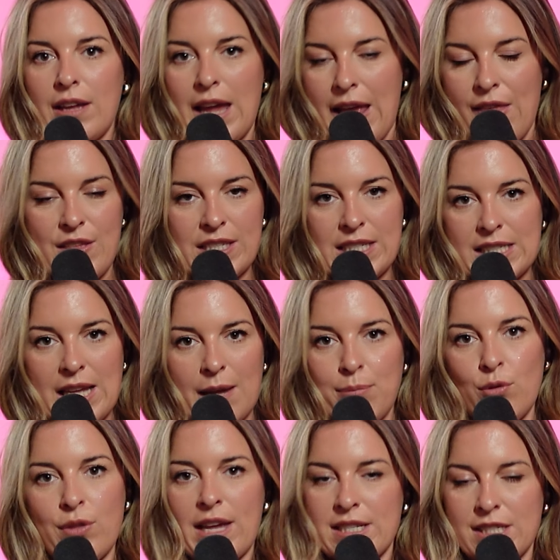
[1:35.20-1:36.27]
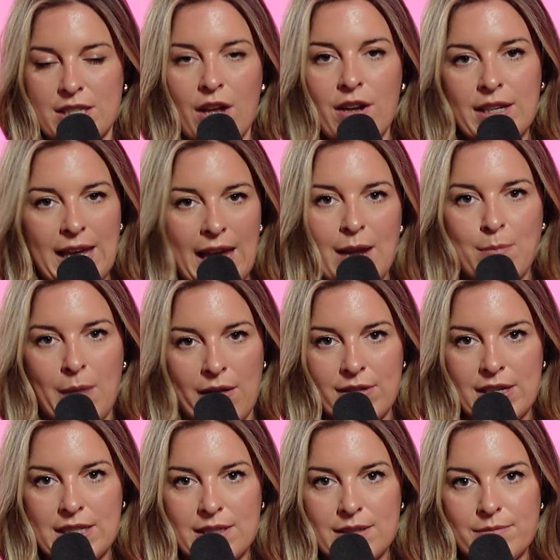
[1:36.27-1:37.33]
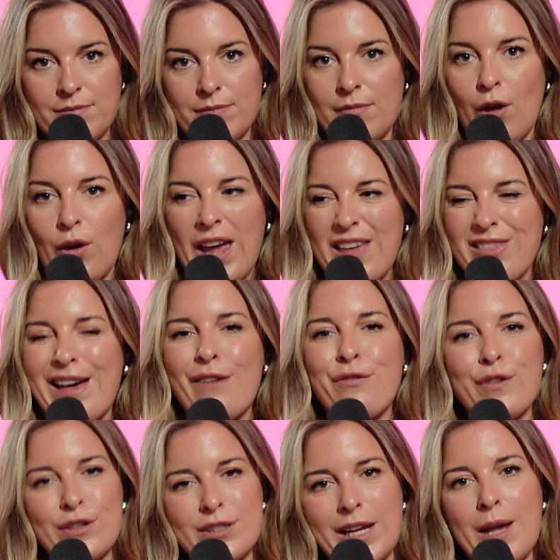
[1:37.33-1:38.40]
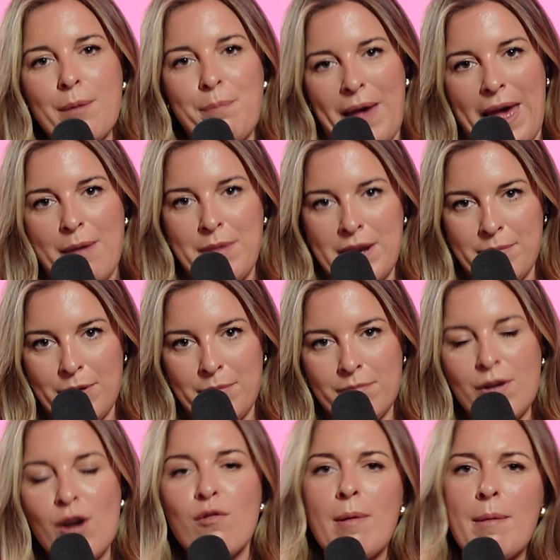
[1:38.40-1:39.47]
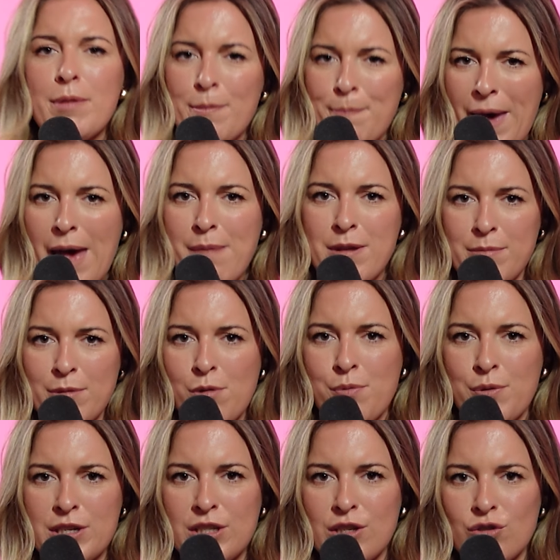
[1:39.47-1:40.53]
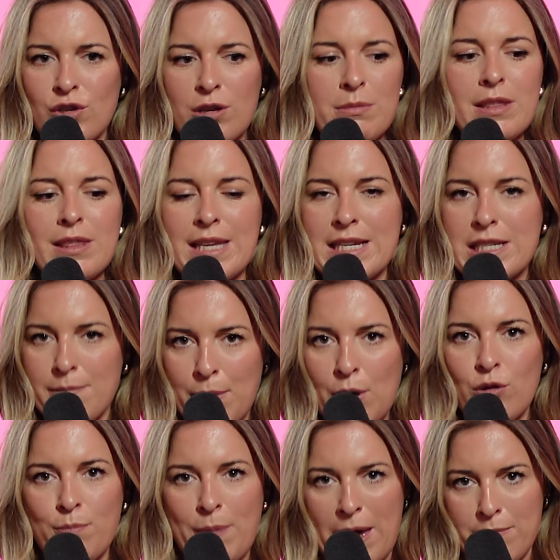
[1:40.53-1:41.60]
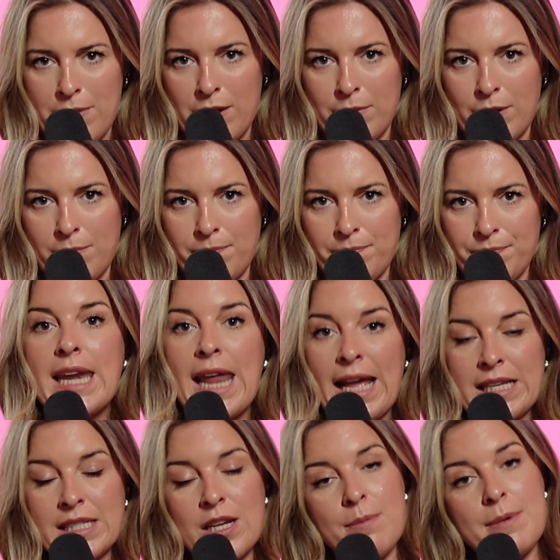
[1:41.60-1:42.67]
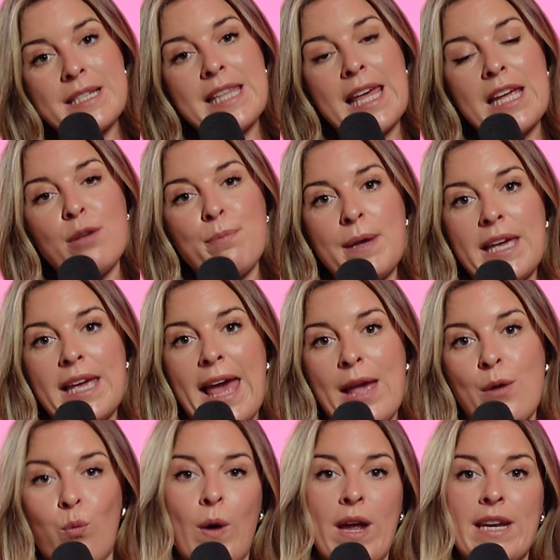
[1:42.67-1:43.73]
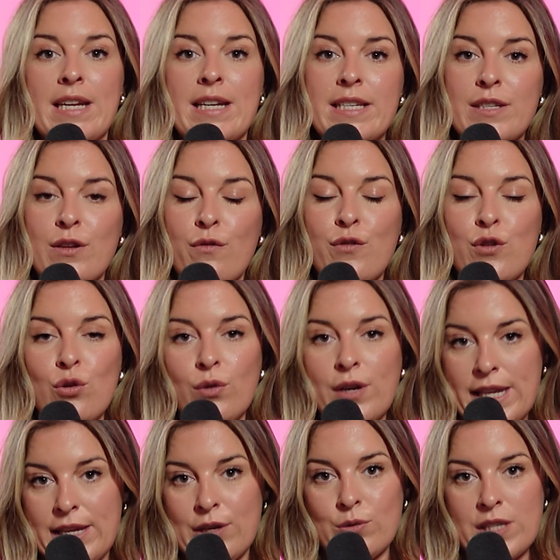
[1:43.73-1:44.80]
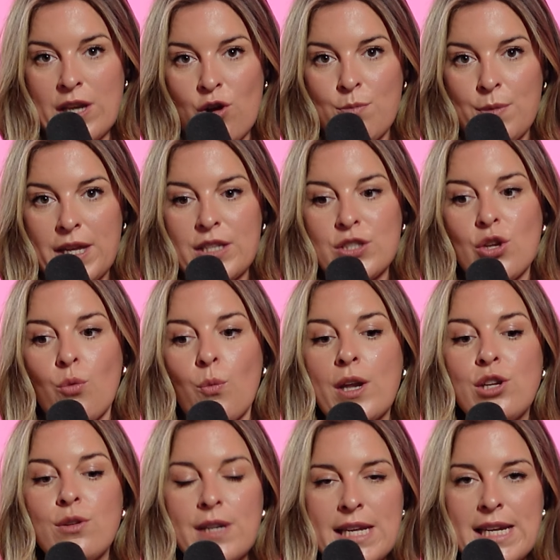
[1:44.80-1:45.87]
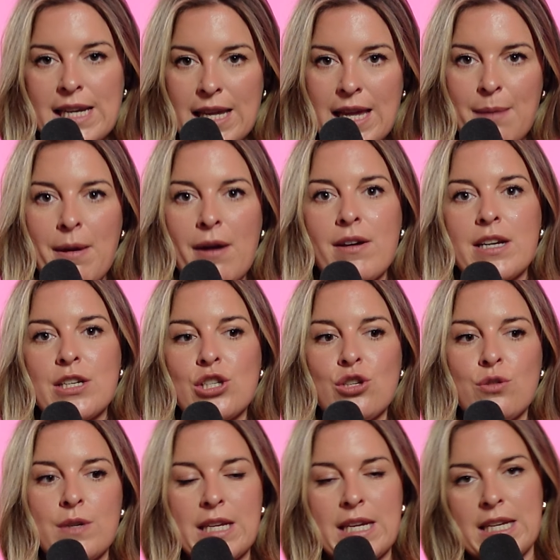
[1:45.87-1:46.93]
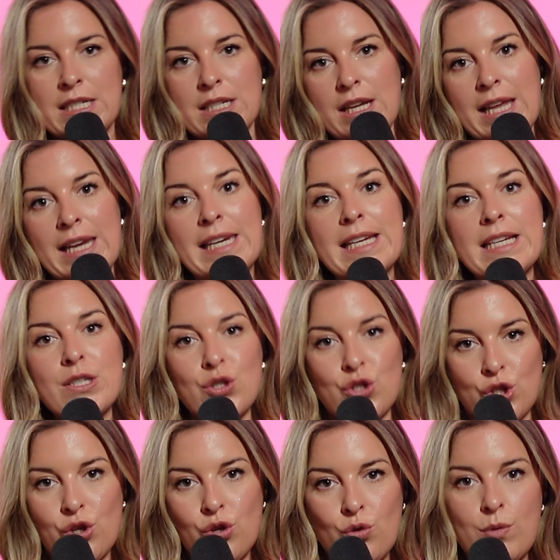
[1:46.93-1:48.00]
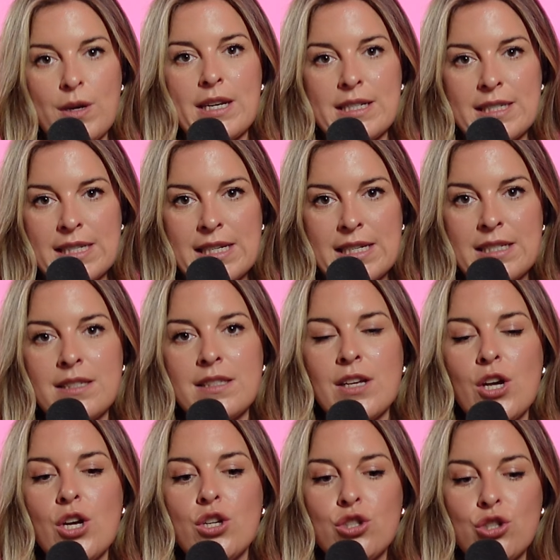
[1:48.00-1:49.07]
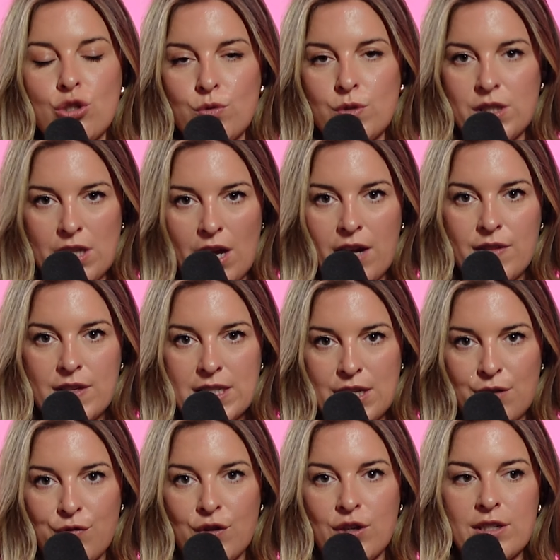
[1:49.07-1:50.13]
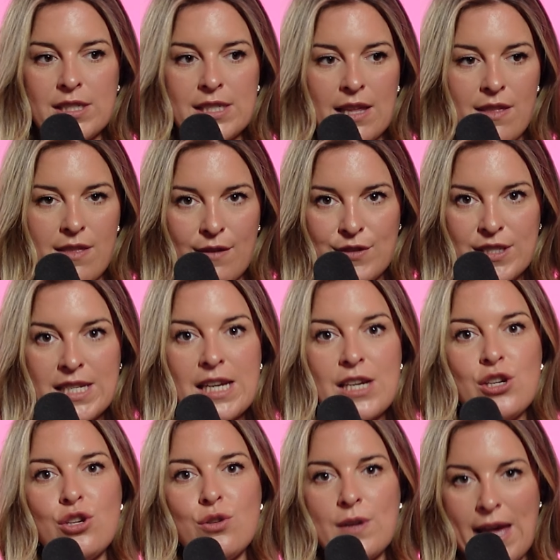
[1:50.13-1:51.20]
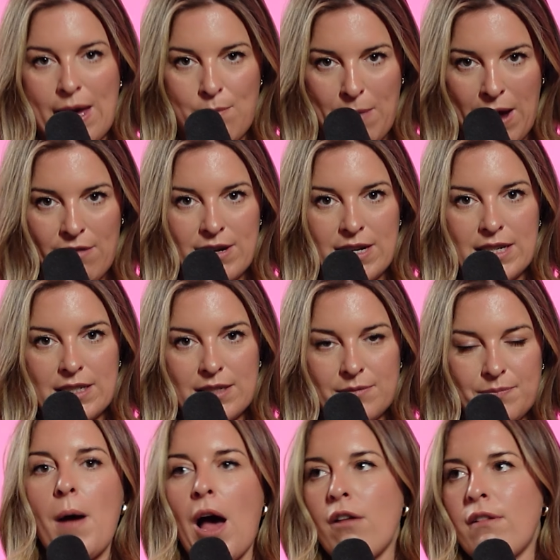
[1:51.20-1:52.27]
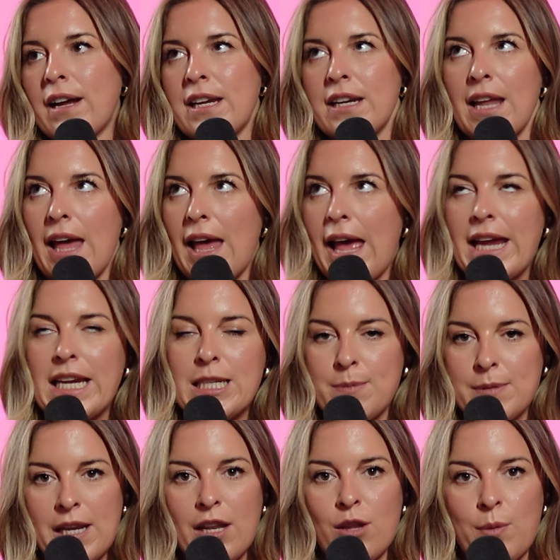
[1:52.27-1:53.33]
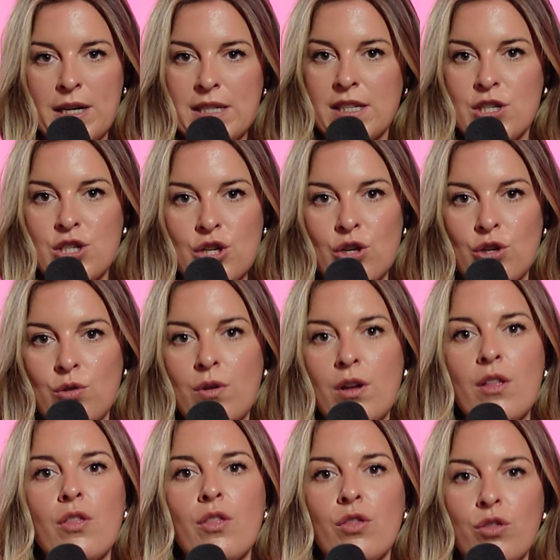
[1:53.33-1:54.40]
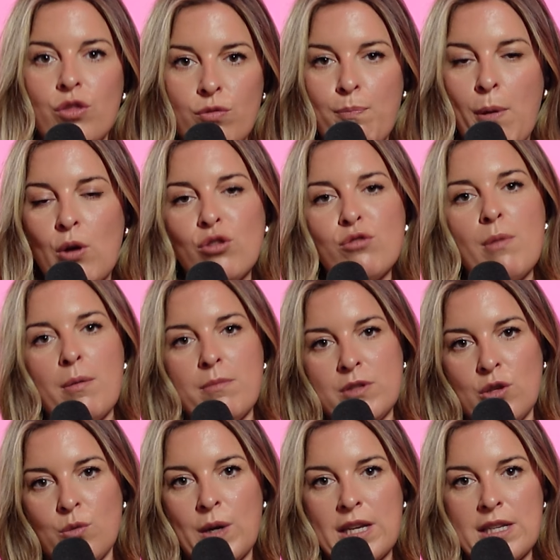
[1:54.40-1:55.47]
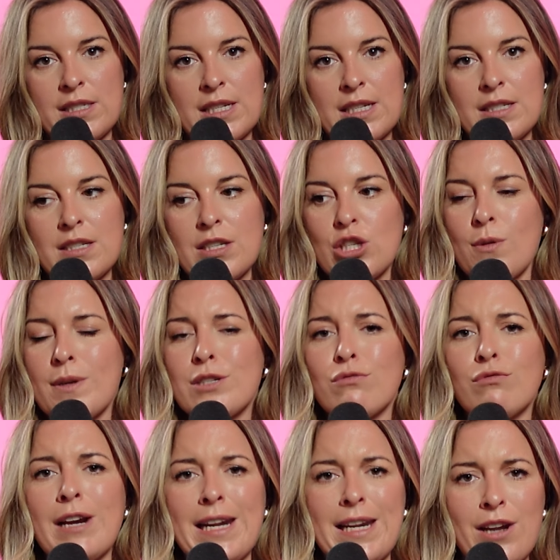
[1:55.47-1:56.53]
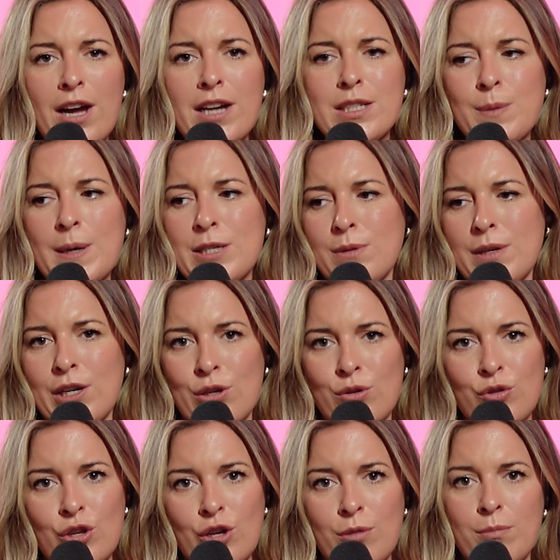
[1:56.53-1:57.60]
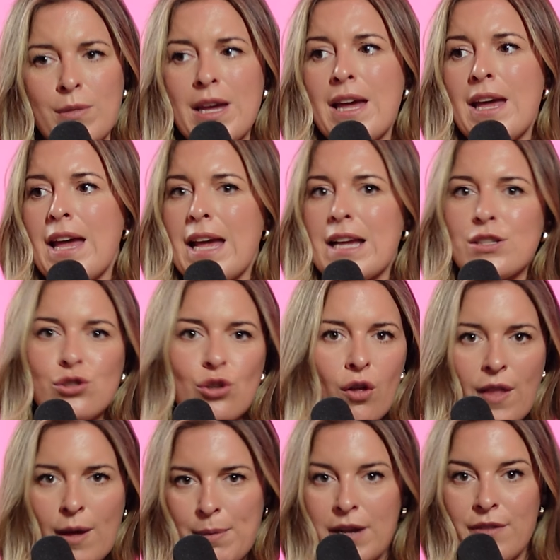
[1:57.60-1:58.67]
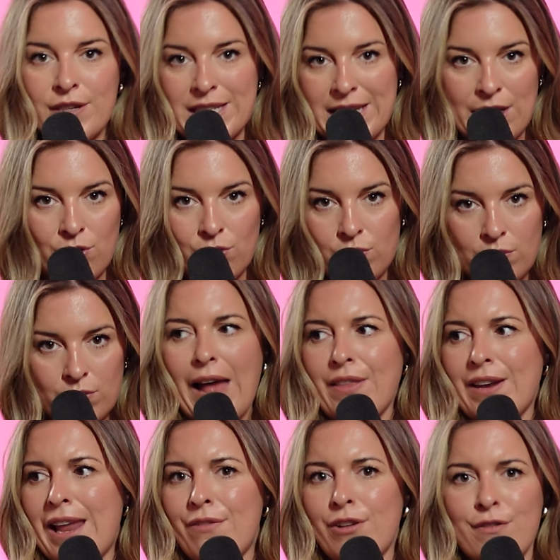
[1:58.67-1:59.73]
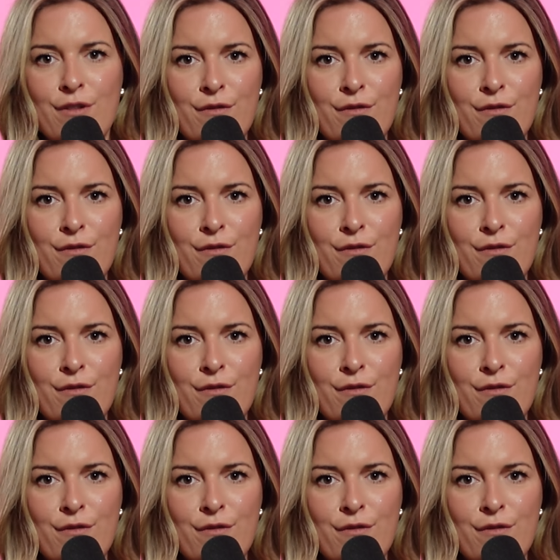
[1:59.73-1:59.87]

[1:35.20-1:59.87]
in this example, their son getting married. Okay, that feels like a bare minimum. Remember the bare minimum or princess treatment? These are both bare minimum. Next up is they could be a witness for your legal ceremony. So when you legally get married, you need at least 2 witnesses to sign the certificate to say that they've seen you get married. I reckon 80% of the weddings I do, both mums are the witnesses. So it's a really nice way to include them. It's not that big of a deal. And the level of